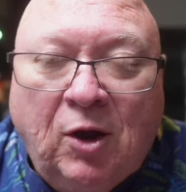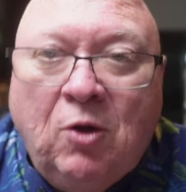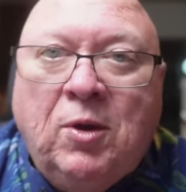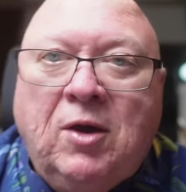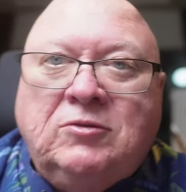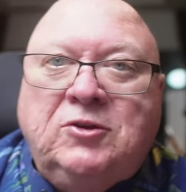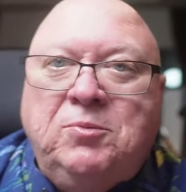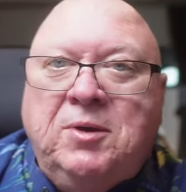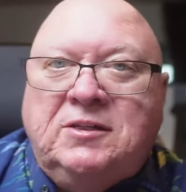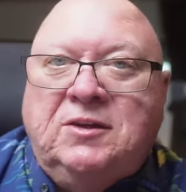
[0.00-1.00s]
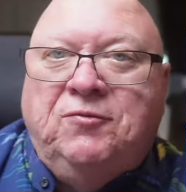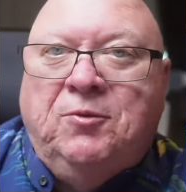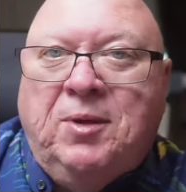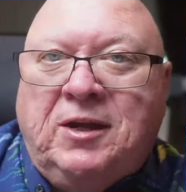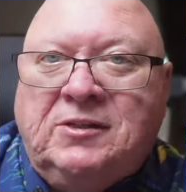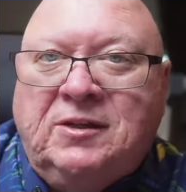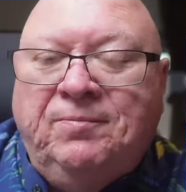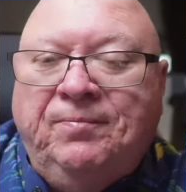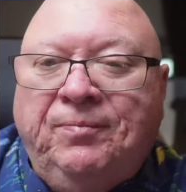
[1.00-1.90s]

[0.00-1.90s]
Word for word: Oh well, too much information.